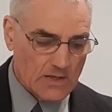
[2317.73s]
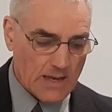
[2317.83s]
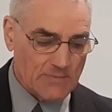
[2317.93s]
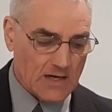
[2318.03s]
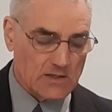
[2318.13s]

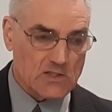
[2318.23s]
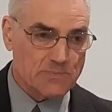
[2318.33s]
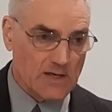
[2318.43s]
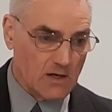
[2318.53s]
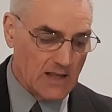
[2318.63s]
I'm not going to
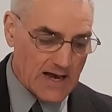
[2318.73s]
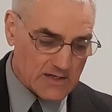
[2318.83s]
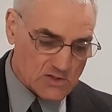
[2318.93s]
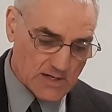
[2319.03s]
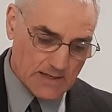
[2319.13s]
spend a lot
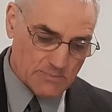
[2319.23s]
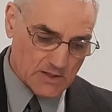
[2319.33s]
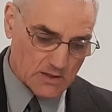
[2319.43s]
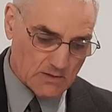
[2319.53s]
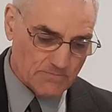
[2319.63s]
of time
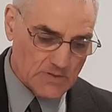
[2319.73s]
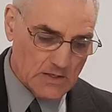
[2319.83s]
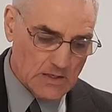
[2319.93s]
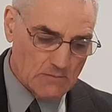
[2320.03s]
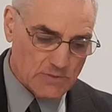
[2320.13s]
here,
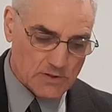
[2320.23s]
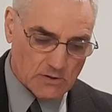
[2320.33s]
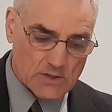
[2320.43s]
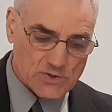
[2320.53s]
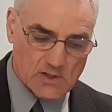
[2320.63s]
but there
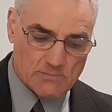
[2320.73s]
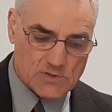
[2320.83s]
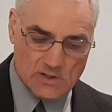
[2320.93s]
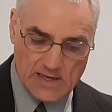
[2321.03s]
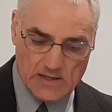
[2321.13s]
are some
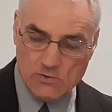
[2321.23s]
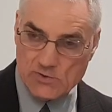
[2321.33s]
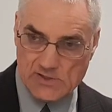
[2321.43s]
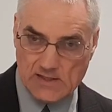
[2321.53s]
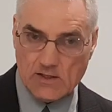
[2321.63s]
today who
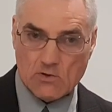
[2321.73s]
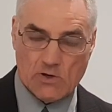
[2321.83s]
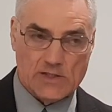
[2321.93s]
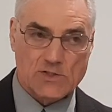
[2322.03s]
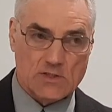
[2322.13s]
say that
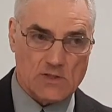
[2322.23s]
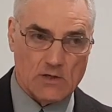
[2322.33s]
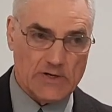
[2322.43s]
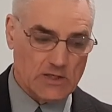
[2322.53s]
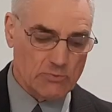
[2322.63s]
Christ has
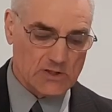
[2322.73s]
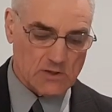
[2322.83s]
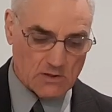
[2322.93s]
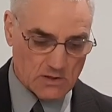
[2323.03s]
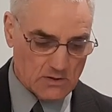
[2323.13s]
already
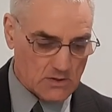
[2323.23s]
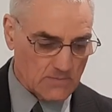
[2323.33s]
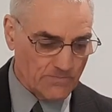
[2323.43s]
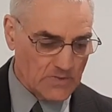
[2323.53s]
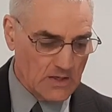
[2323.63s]
returned.
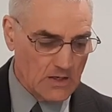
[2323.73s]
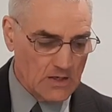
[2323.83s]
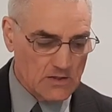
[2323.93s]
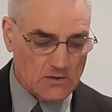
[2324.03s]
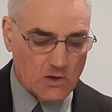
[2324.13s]

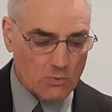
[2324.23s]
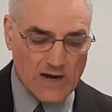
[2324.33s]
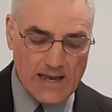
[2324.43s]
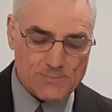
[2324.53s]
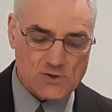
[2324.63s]
There are no
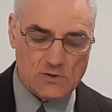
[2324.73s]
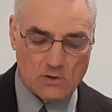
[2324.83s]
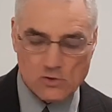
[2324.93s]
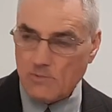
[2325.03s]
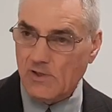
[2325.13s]
rapture, no
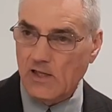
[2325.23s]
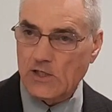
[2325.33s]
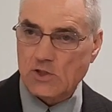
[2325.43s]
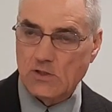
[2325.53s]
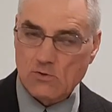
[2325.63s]

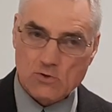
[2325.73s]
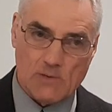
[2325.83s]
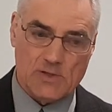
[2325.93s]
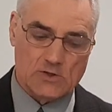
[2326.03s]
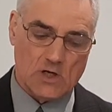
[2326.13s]
tribulation, no
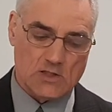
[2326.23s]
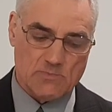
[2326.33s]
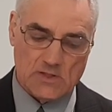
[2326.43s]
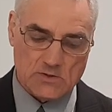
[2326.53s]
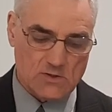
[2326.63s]
trumpet
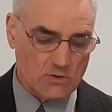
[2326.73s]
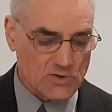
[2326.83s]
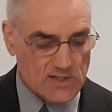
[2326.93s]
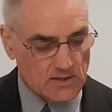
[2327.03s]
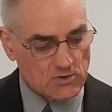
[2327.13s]
judgments, no
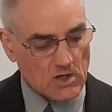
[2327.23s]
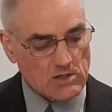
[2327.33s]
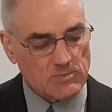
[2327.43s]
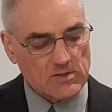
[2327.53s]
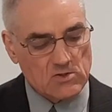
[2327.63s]
seal
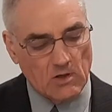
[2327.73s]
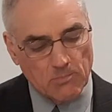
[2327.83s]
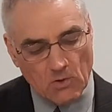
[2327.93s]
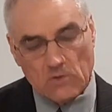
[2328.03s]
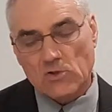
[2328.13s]
judgments, no
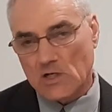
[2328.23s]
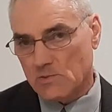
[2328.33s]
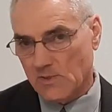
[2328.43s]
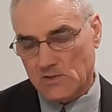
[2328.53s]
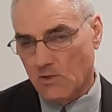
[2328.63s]
bowl
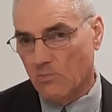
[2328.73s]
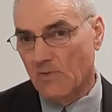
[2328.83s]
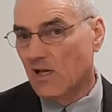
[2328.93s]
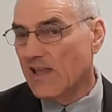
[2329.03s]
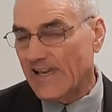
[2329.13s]
judgments, no
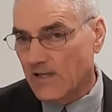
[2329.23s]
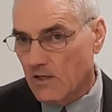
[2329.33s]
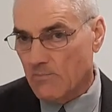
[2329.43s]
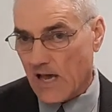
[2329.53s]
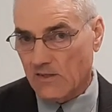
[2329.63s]

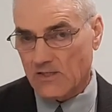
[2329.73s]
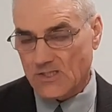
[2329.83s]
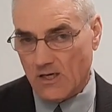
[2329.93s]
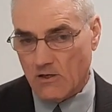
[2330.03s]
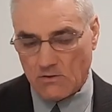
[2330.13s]
millennium on
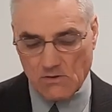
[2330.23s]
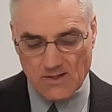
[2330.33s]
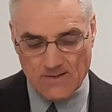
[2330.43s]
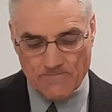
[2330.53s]
this earth,